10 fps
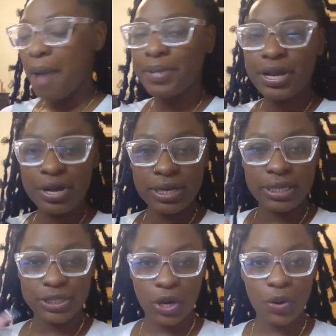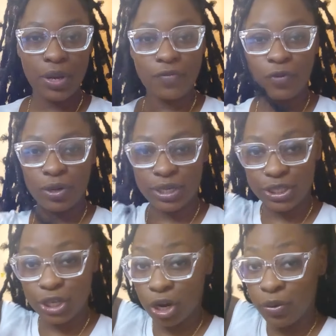I'm hearing deterring for
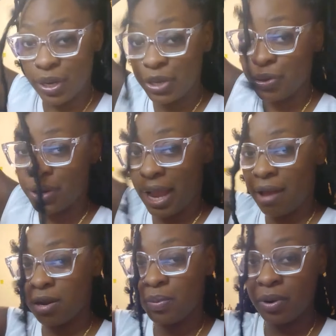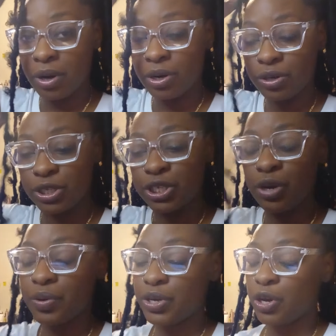deterring your counterpart or
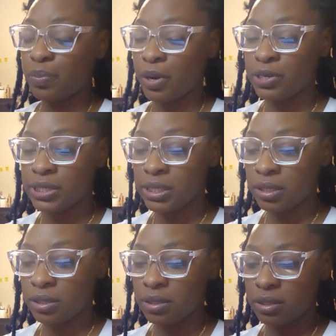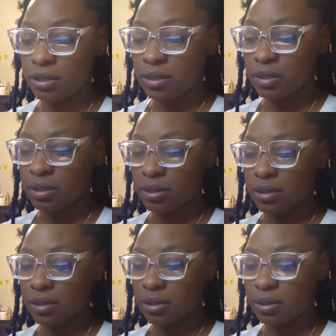deterring your person
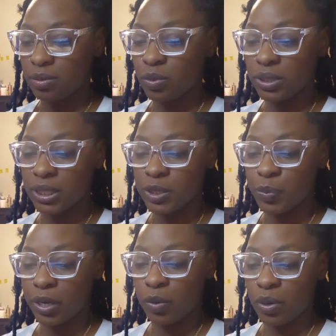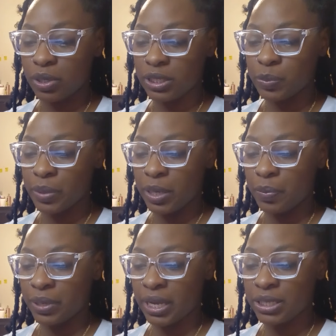with this spell work or this
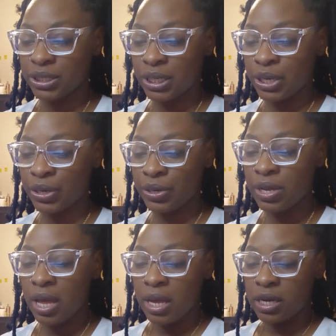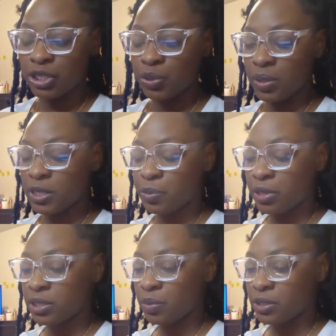manipulation here. Because you and this
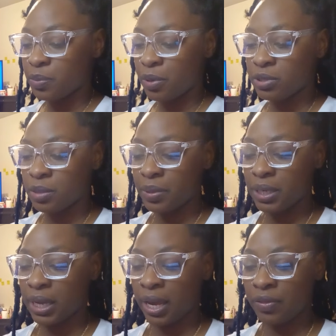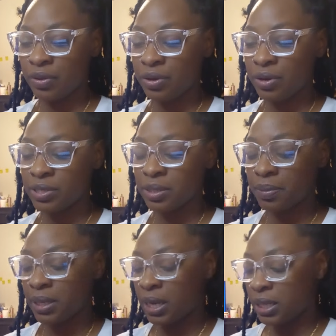person were supposed to be together or
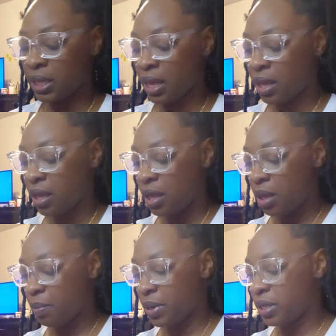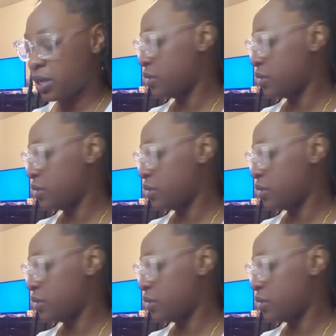something like that. But